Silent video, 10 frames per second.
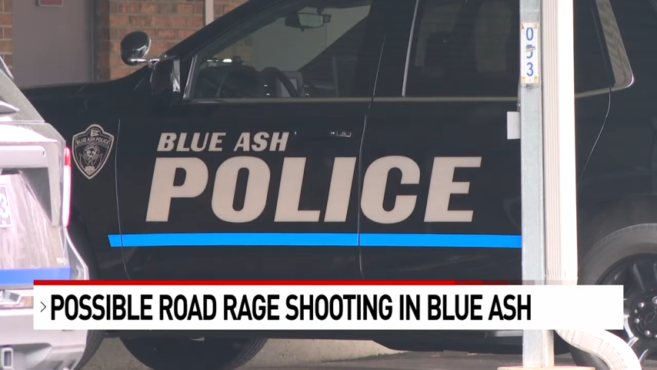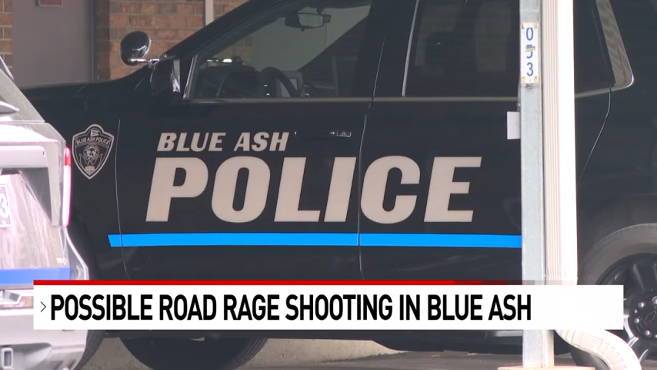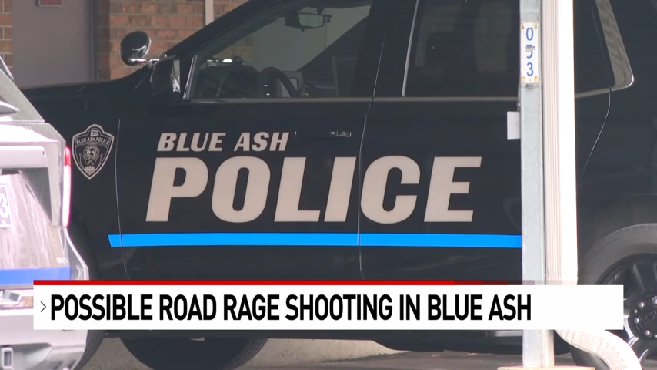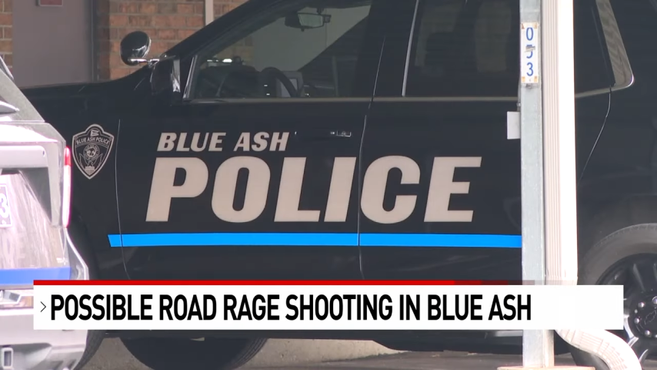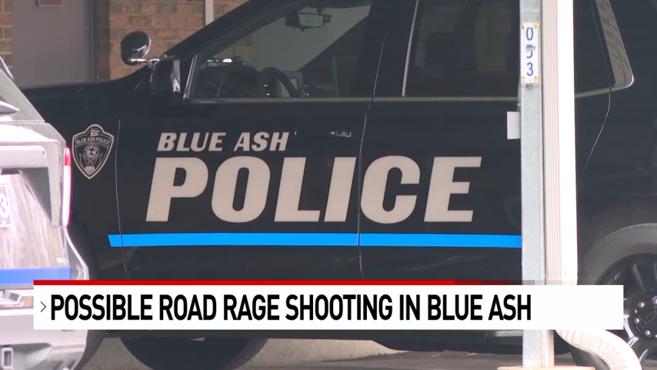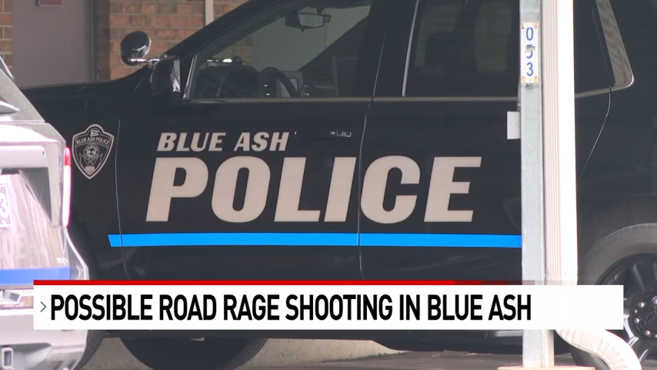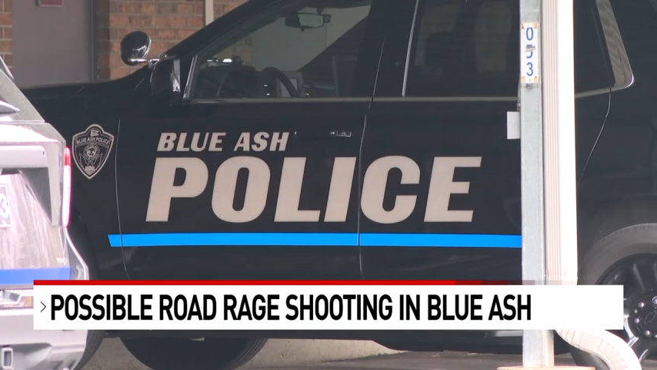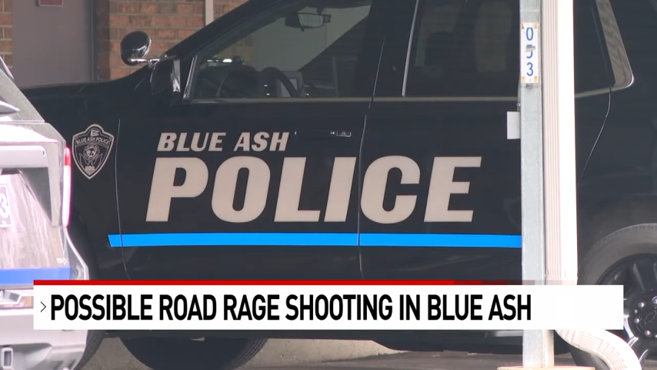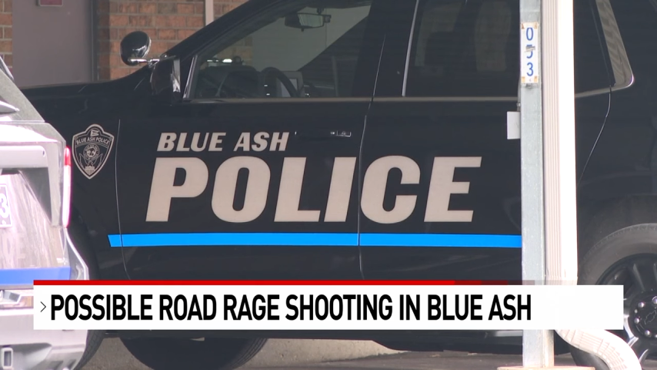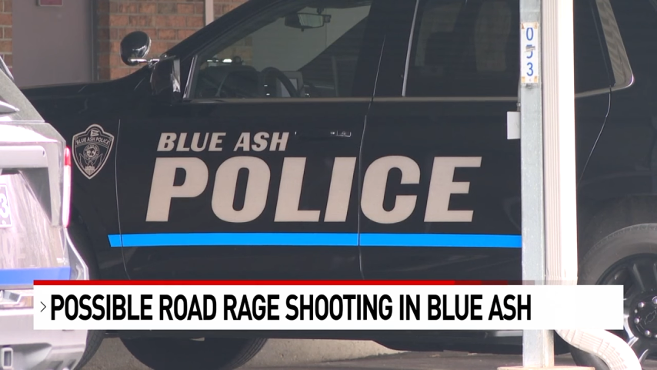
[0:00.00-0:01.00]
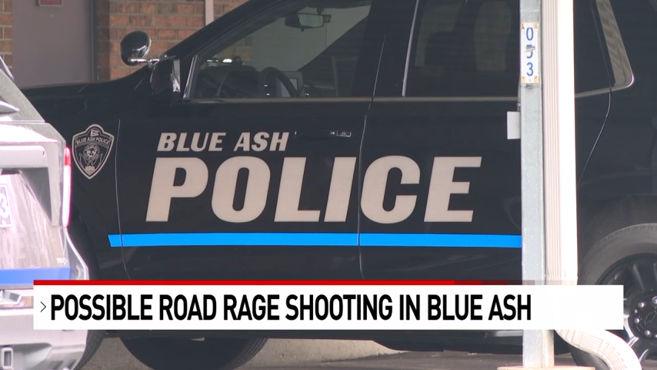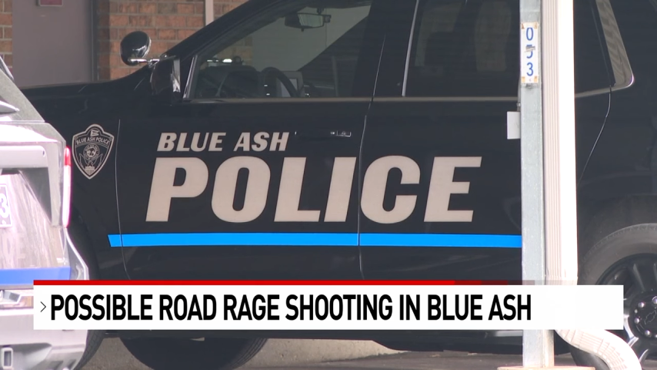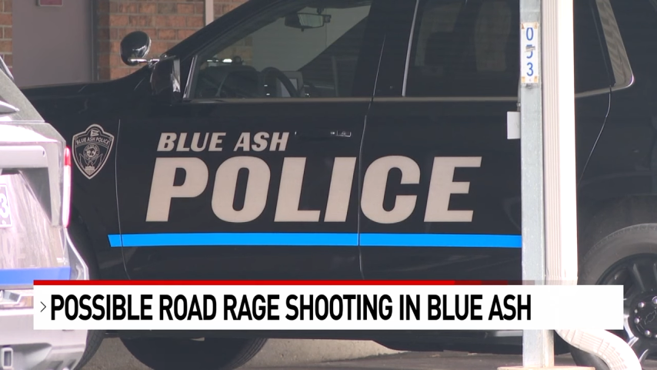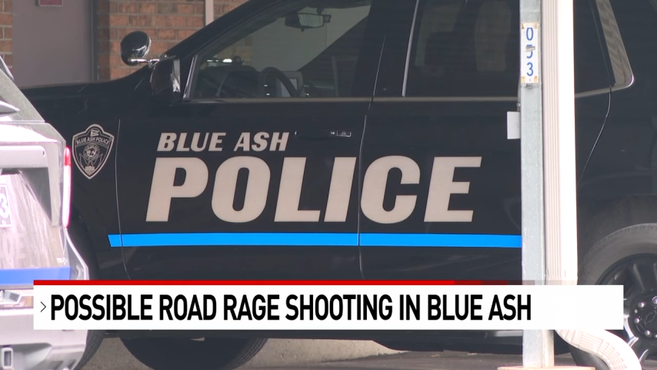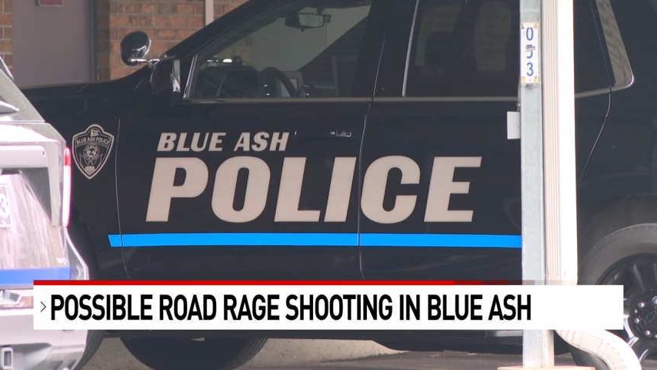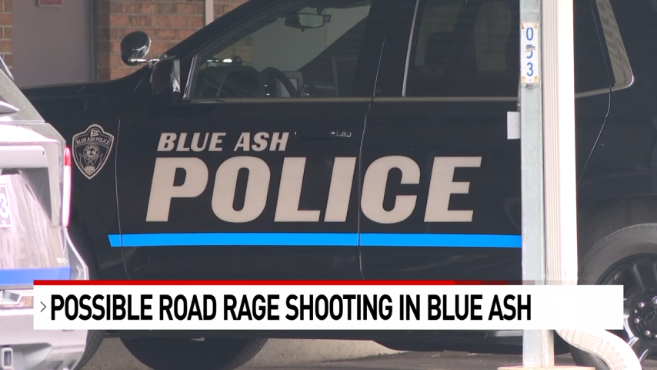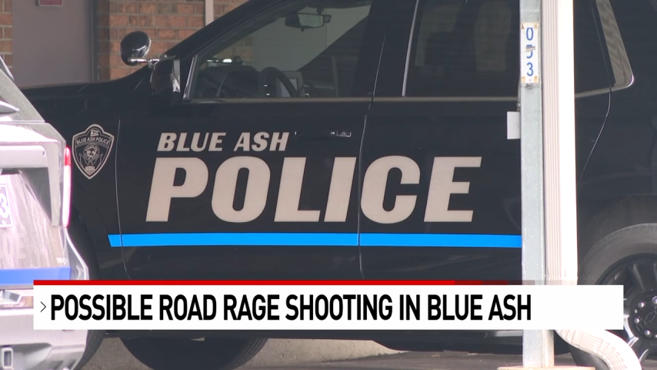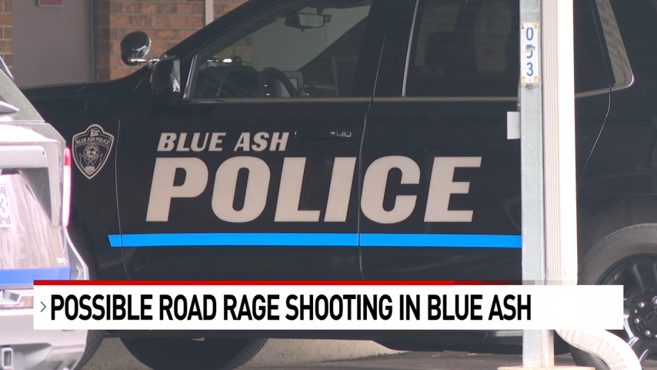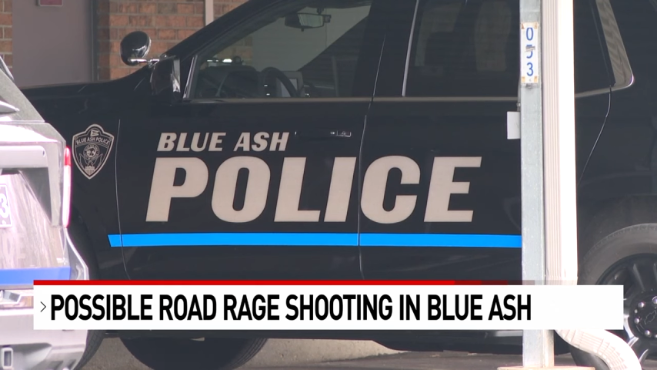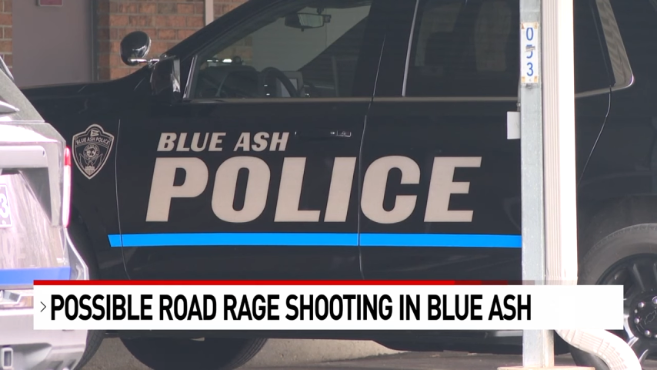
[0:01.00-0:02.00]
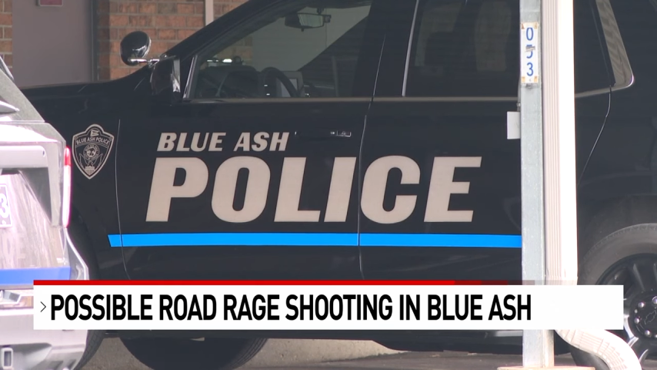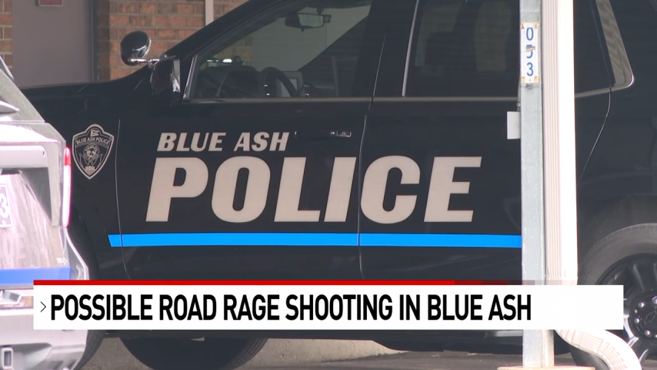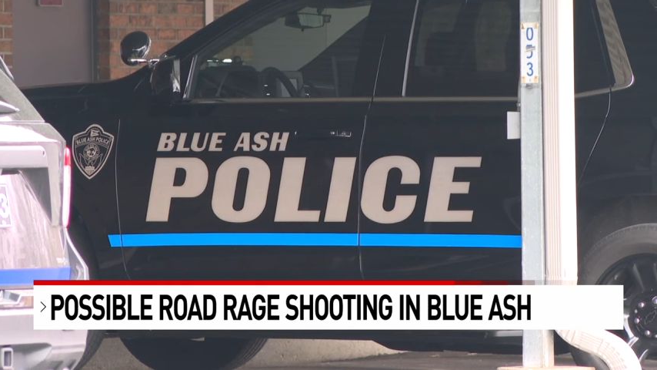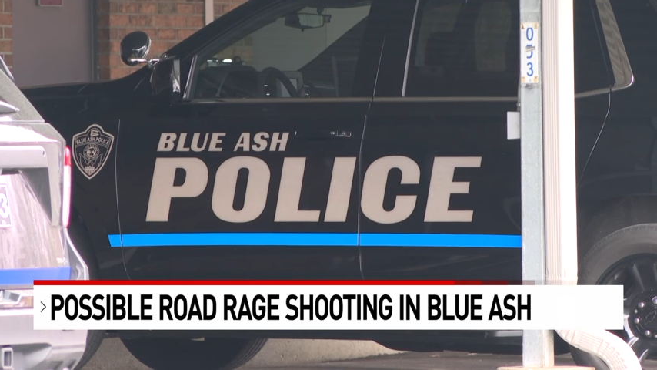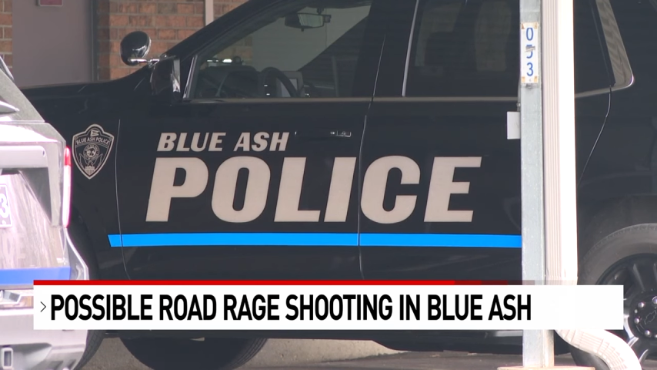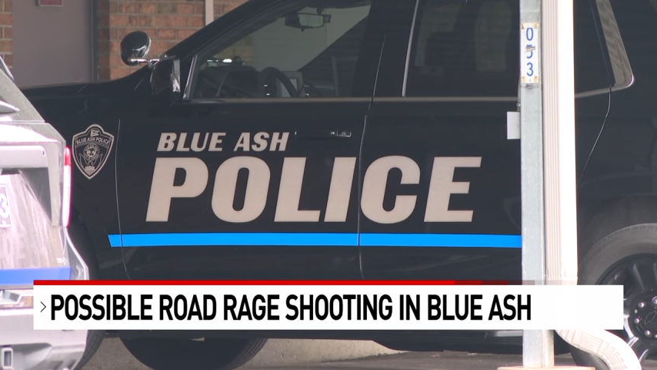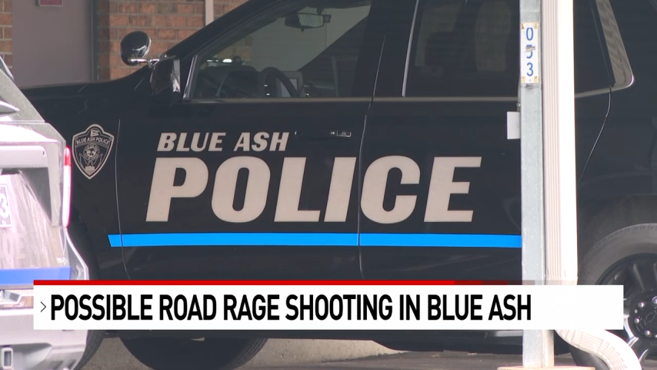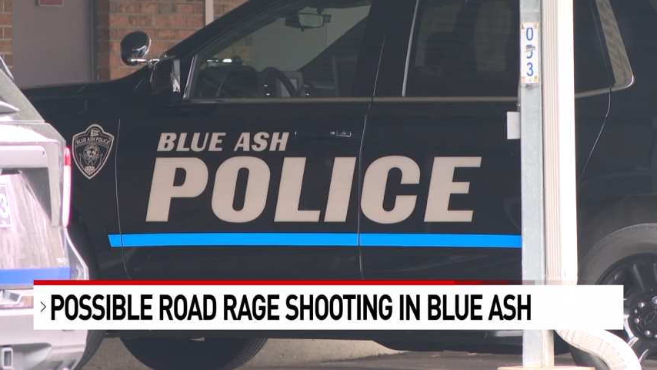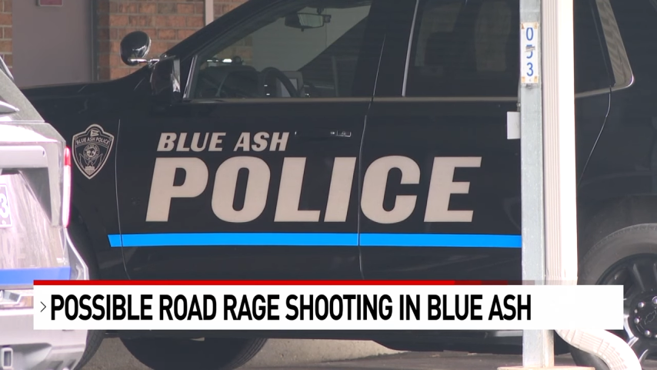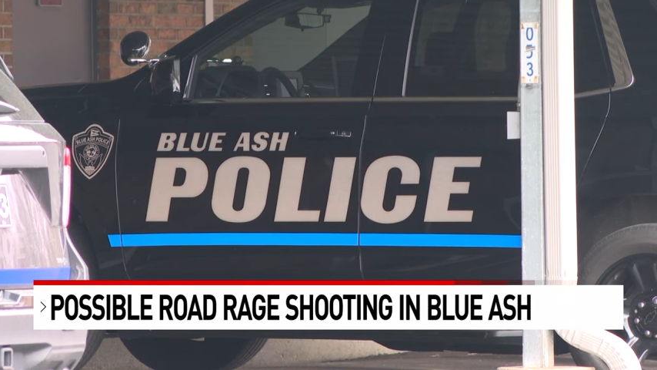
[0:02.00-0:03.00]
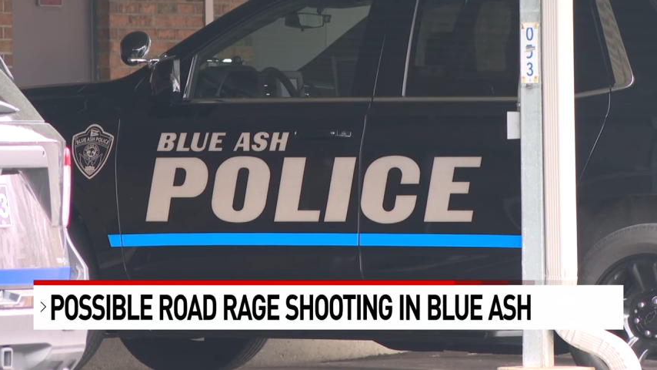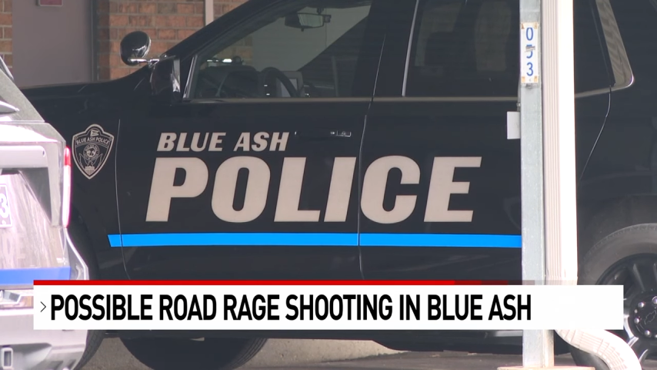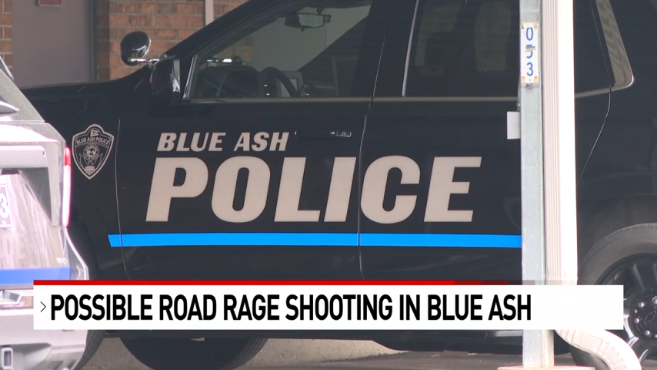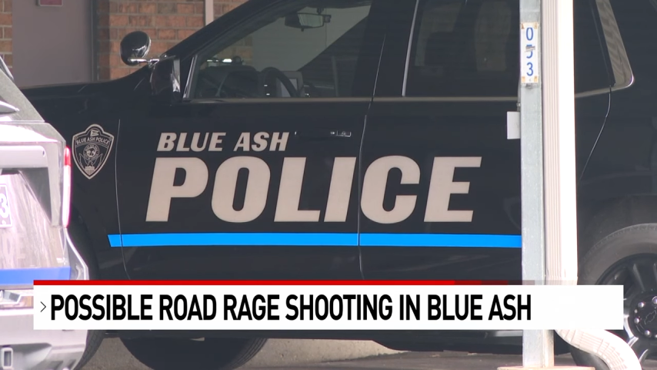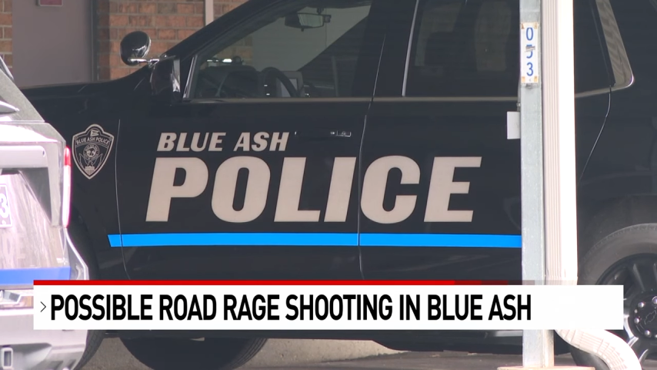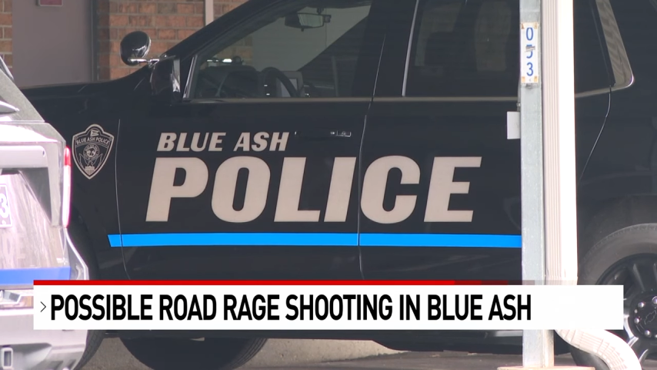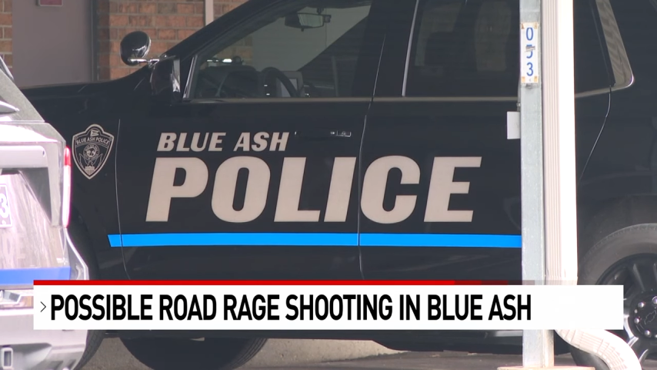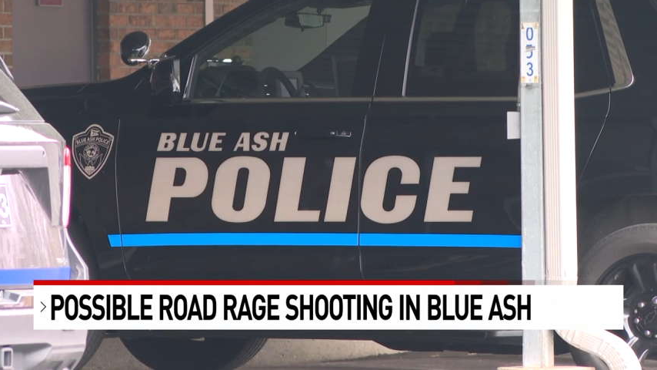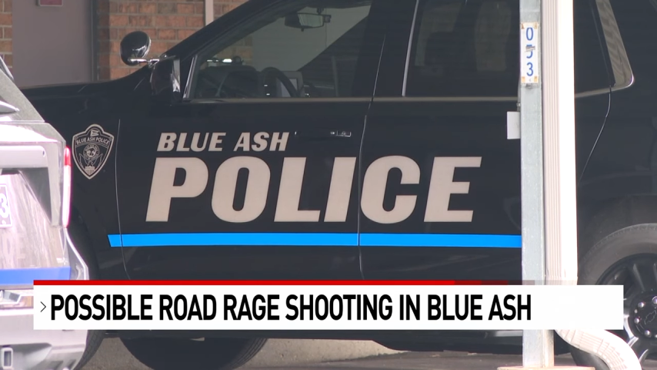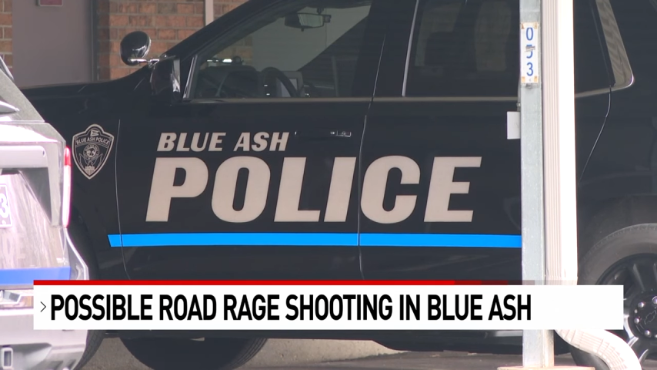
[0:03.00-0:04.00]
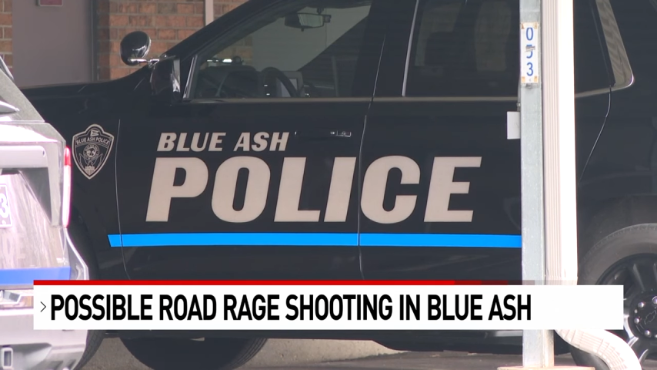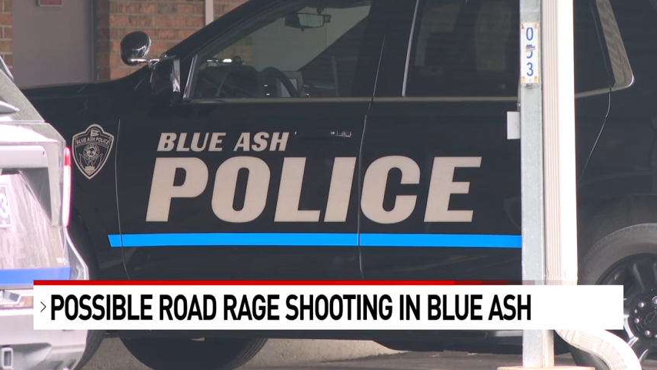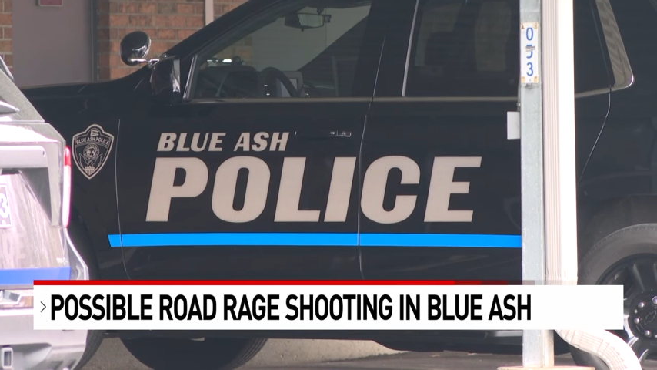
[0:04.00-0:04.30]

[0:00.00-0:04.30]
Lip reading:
(no speaker visible)